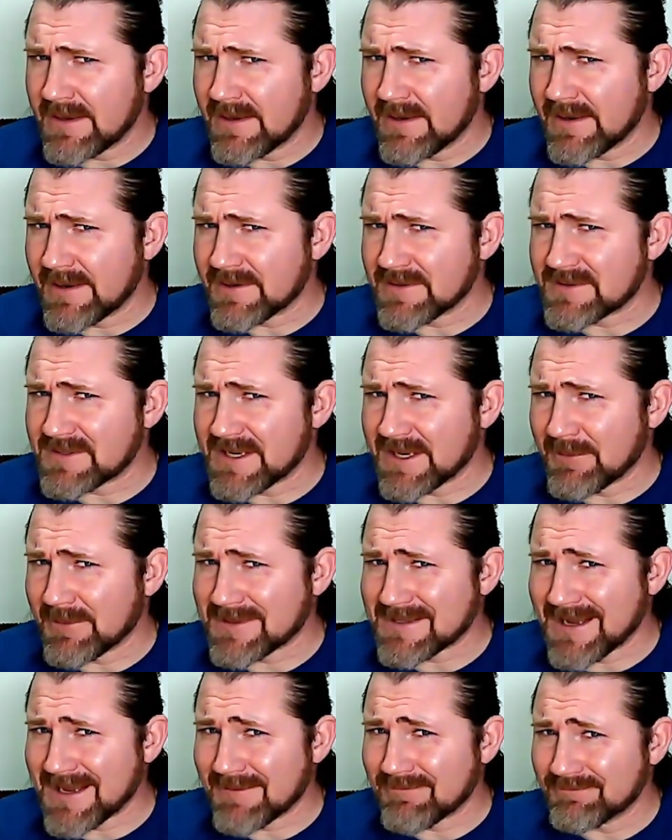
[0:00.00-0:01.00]
here's
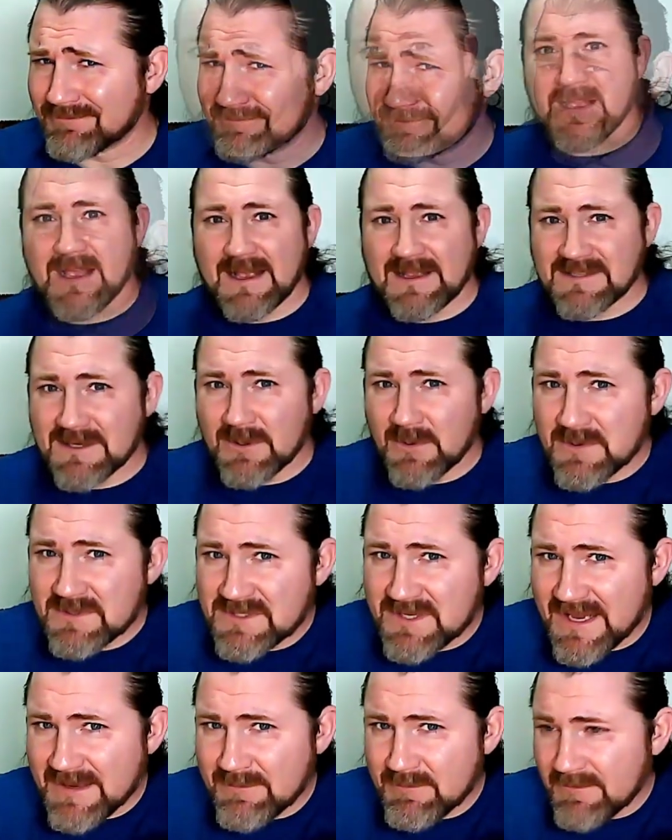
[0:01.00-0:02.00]
secret time. As I was
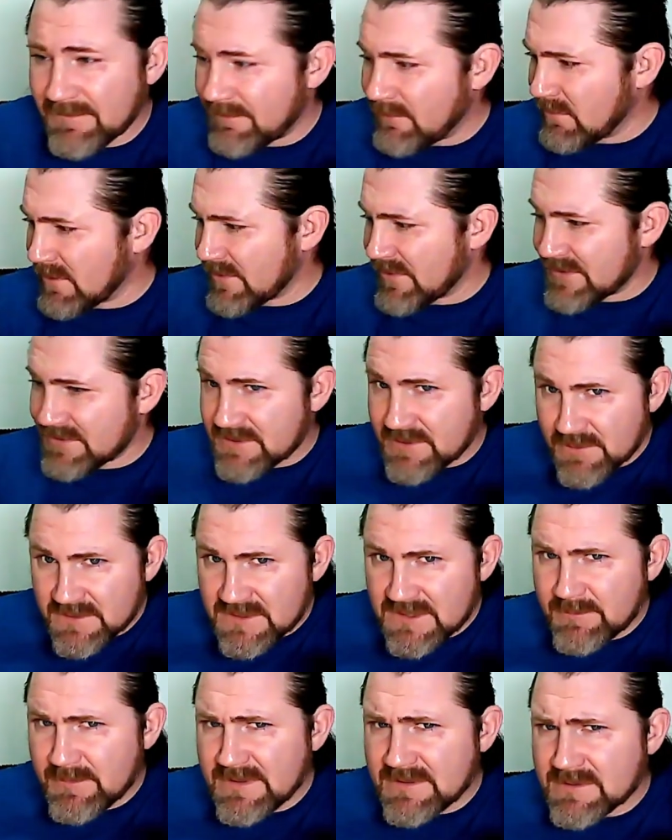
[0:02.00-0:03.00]
saying before, this
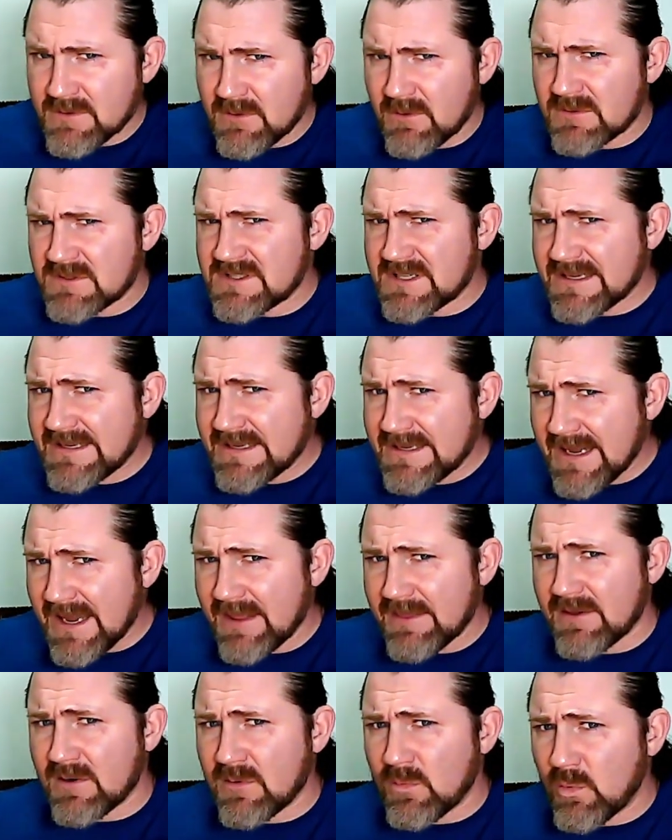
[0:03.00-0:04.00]
used to be sold
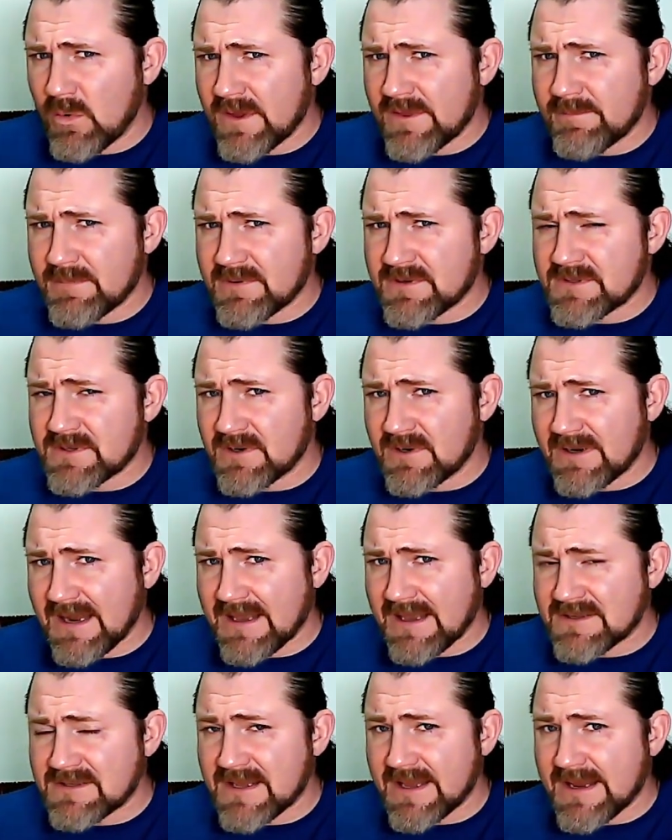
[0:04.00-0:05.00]
together with Berserk
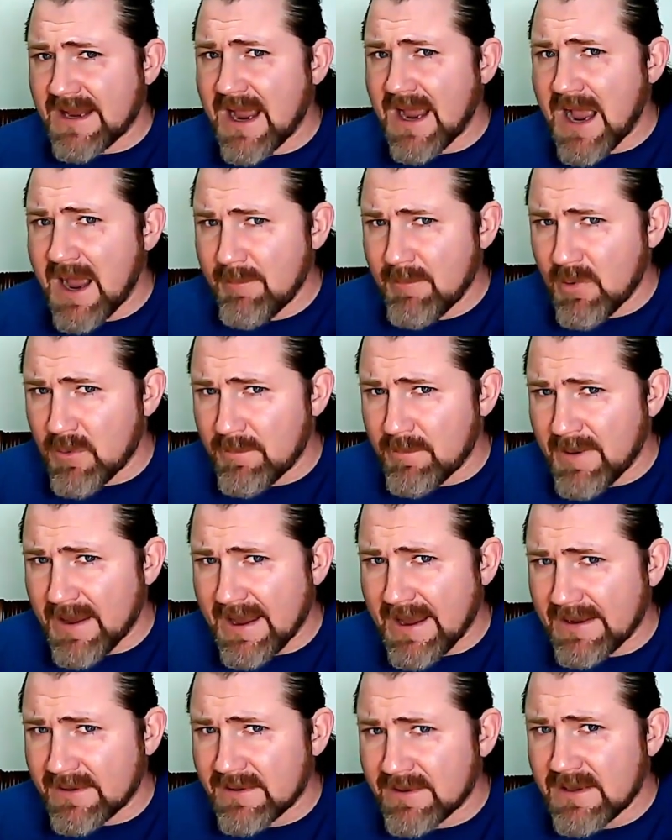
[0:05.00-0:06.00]
as a combo
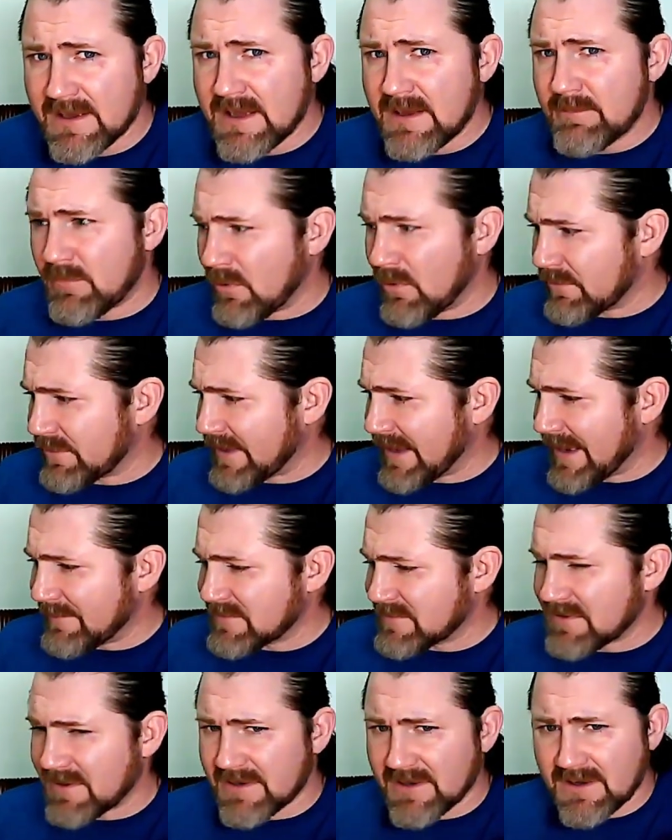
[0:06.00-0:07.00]
pack, both
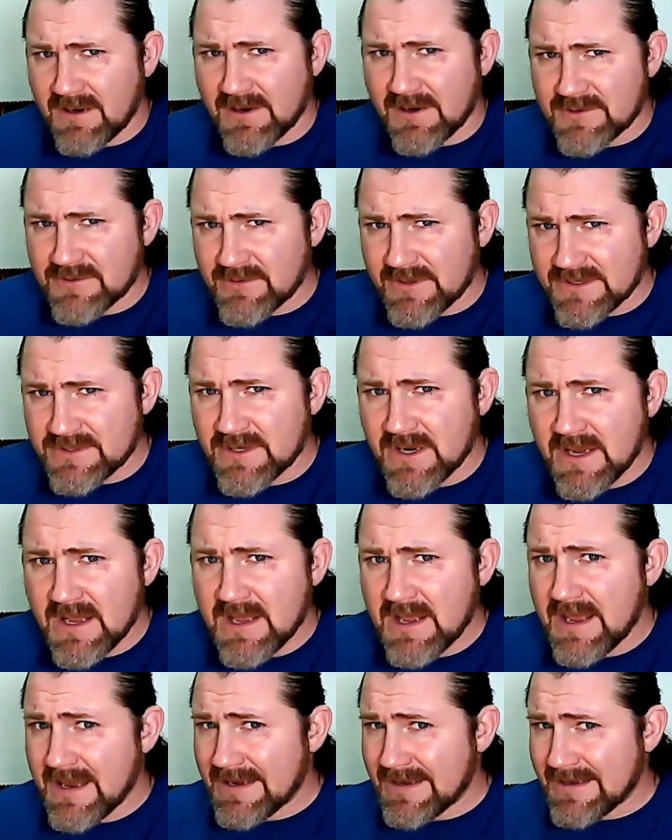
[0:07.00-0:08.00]
games on the cartridge.
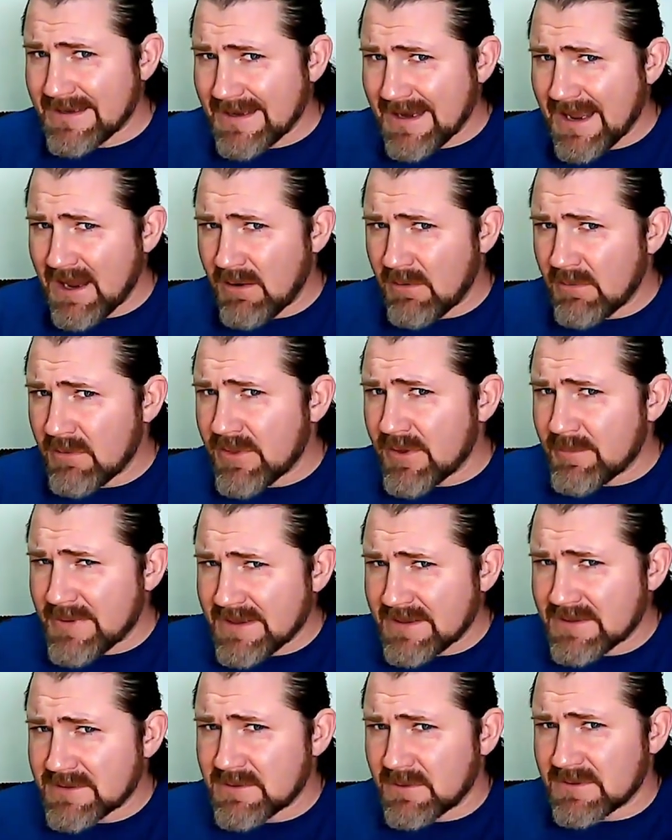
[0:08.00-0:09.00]
Now they're
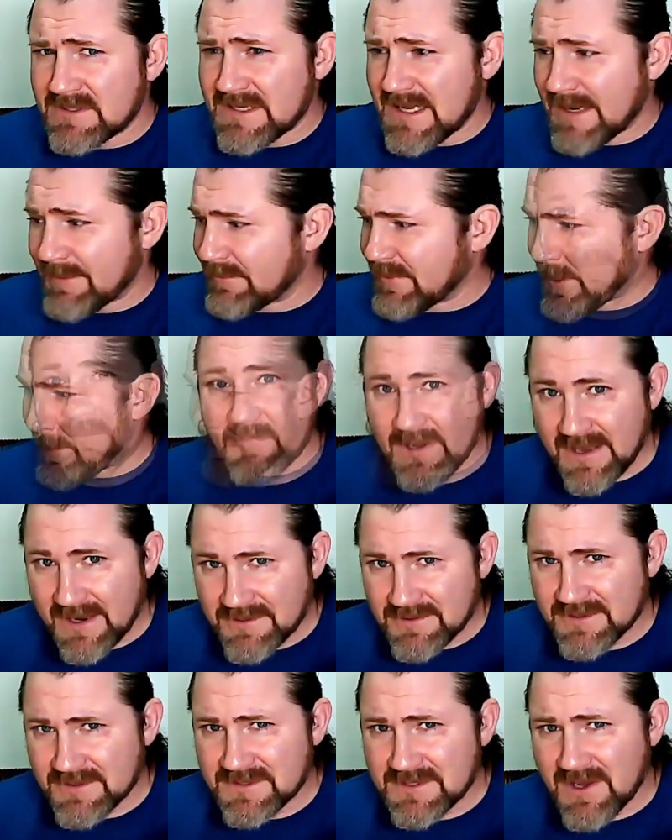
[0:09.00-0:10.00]
being sold separate, but I
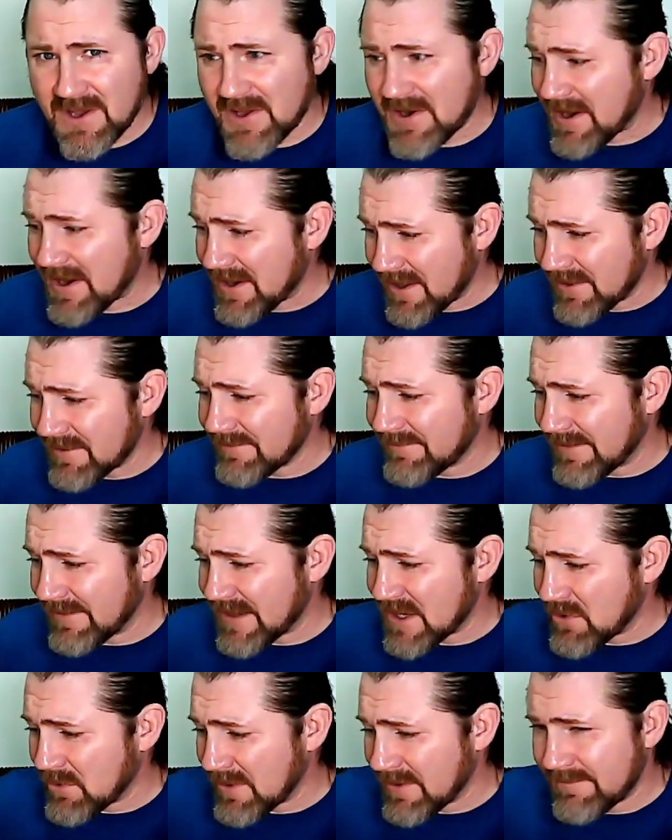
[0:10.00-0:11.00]
actually saw in another
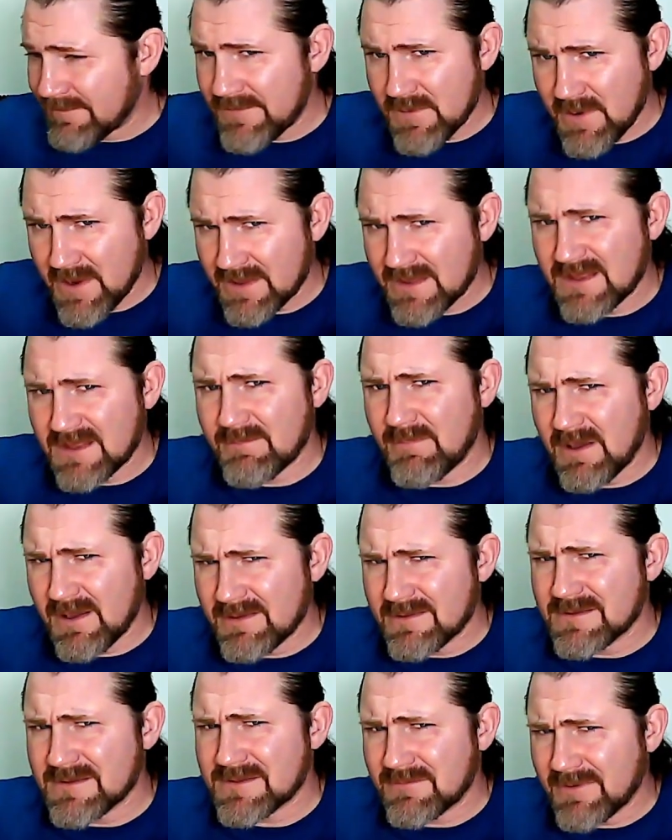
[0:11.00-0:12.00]
video, if you hit the
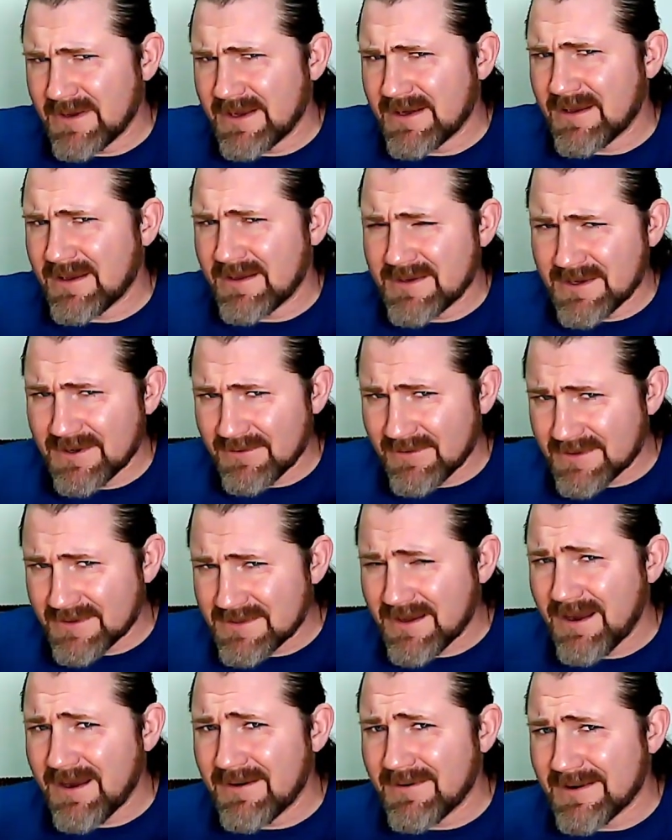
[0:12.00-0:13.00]
buttons right on your
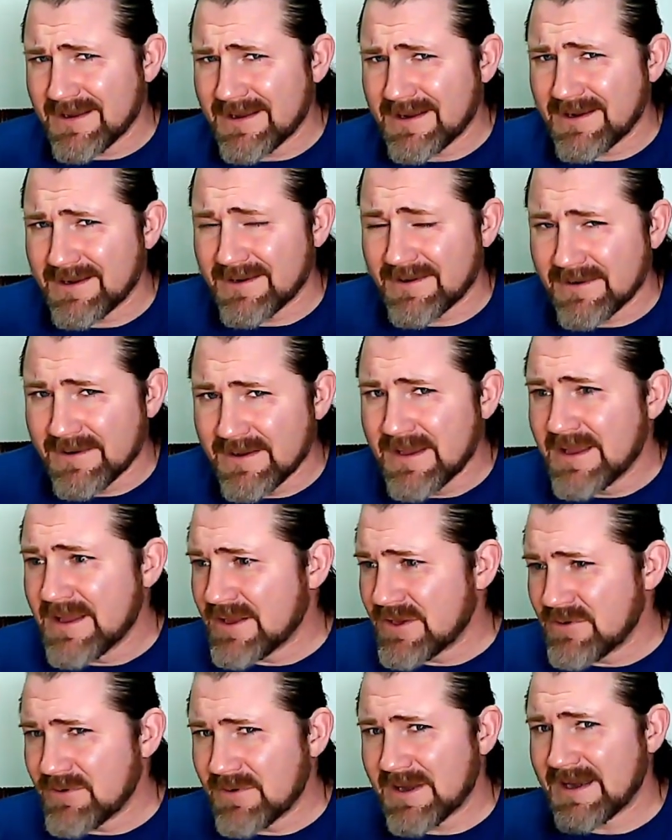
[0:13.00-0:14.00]
Atari here,
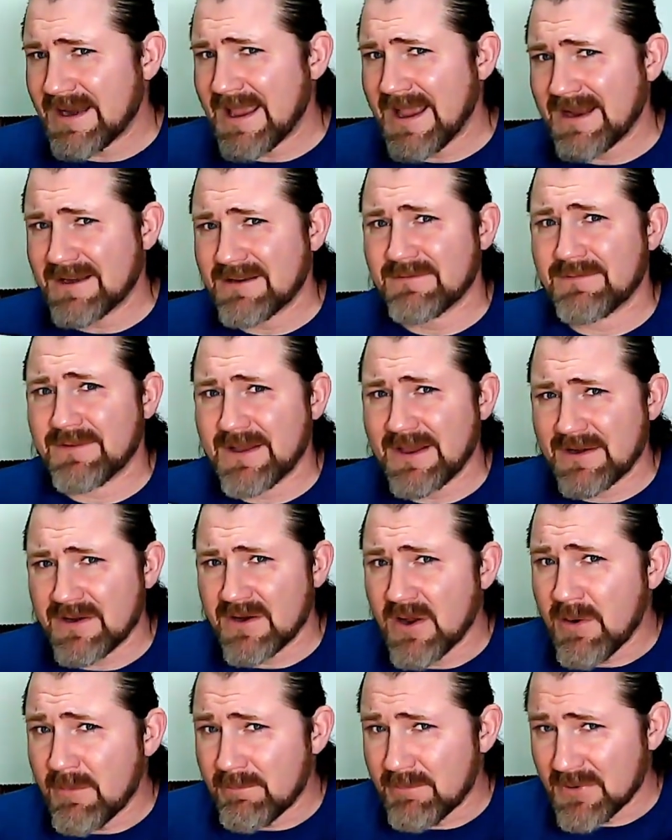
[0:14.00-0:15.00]
you can
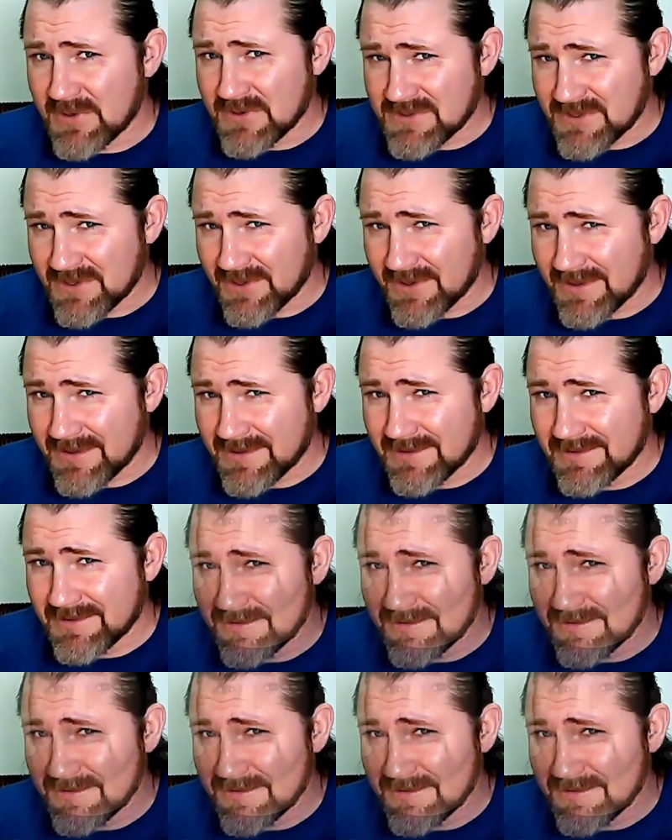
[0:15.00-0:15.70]
activate Berzerk.